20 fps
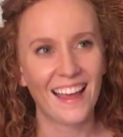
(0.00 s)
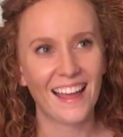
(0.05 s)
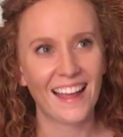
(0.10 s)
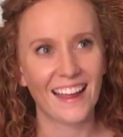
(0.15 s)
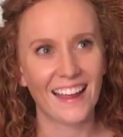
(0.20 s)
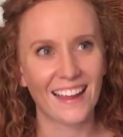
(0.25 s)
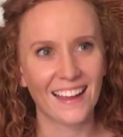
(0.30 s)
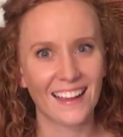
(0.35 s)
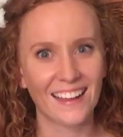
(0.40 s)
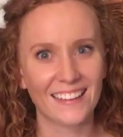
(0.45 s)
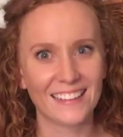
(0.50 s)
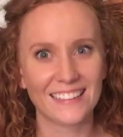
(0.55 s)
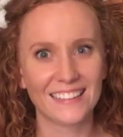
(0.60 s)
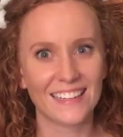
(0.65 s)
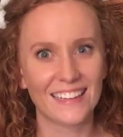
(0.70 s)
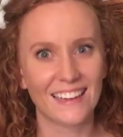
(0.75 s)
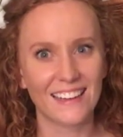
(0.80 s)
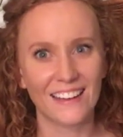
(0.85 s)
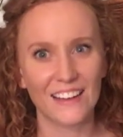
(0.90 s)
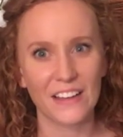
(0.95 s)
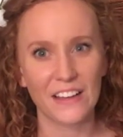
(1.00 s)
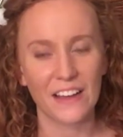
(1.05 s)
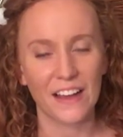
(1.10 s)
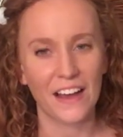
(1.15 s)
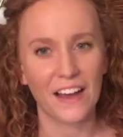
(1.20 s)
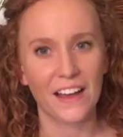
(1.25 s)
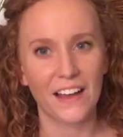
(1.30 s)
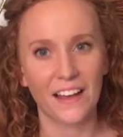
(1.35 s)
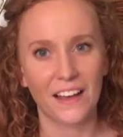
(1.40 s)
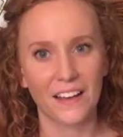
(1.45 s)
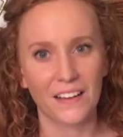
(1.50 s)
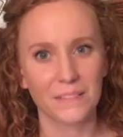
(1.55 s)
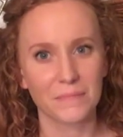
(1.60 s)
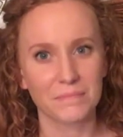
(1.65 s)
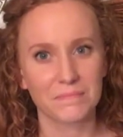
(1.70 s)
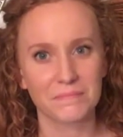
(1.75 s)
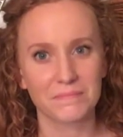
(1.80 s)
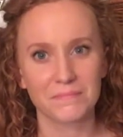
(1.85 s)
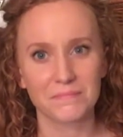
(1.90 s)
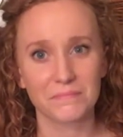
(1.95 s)
And
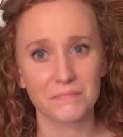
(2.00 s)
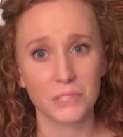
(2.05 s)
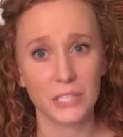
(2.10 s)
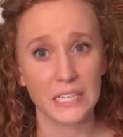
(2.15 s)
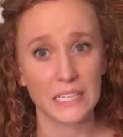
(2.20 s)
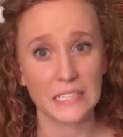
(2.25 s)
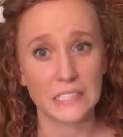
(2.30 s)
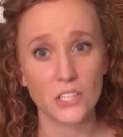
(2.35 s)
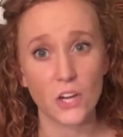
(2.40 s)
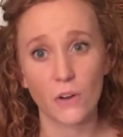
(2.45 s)
we